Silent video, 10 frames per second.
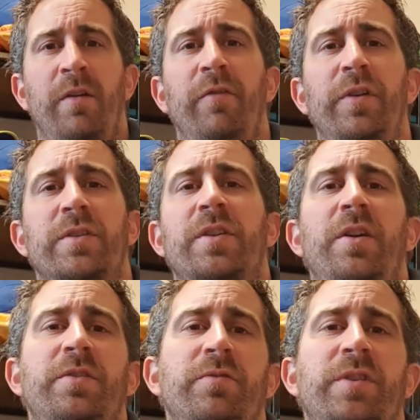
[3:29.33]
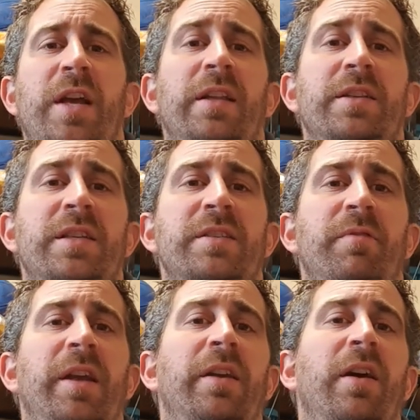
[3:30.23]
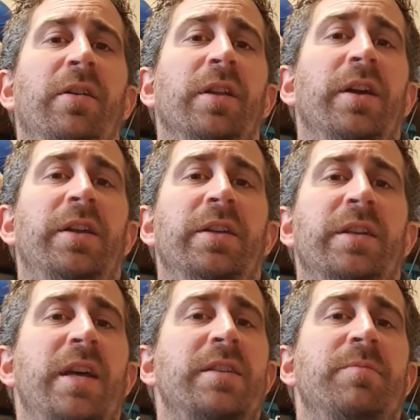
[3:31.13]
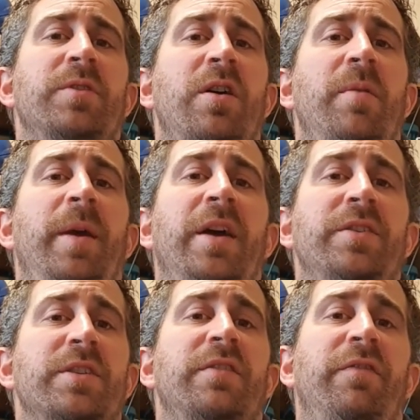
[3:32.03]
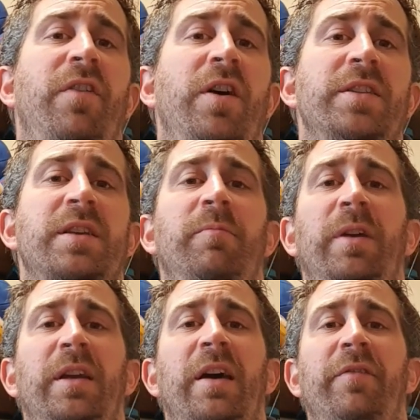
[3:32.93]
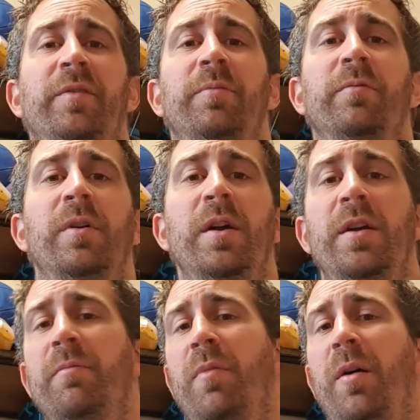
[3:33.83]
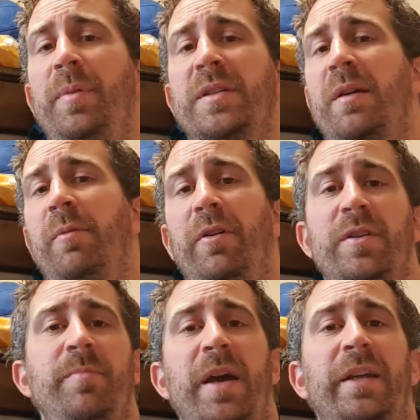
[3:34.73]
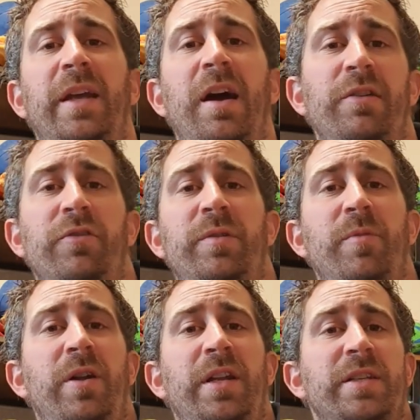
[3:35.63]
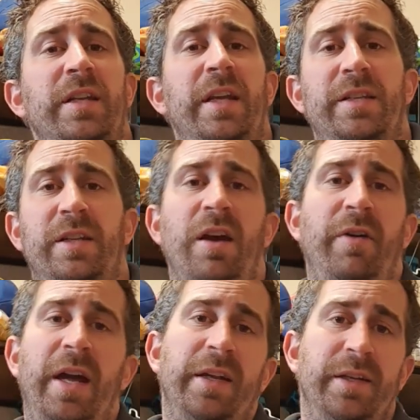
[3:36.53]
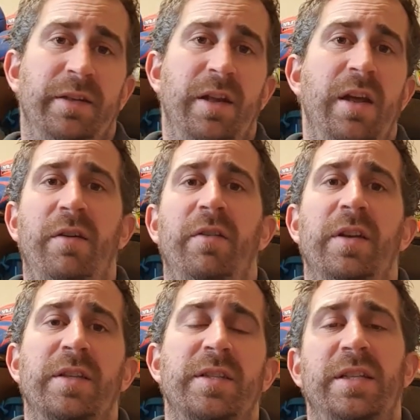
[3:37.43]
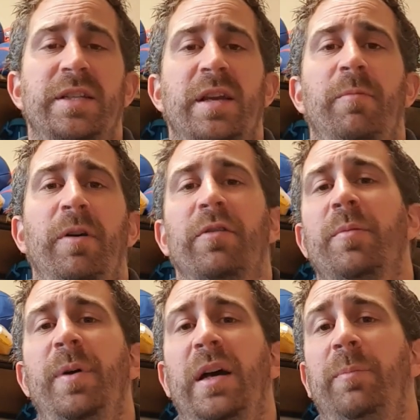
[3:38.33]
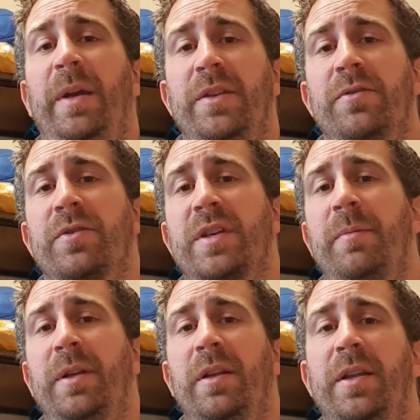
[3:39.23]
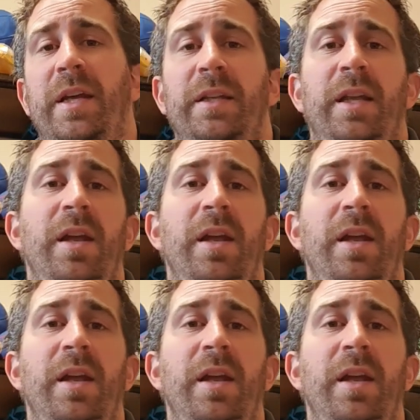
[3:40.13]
For your social challenge this week, I'd like you to take some time out just to find somewhere comfortable. Might be somewhere in your backyard, or you might actually get to go out and sit somewhere on a park bench or something like that.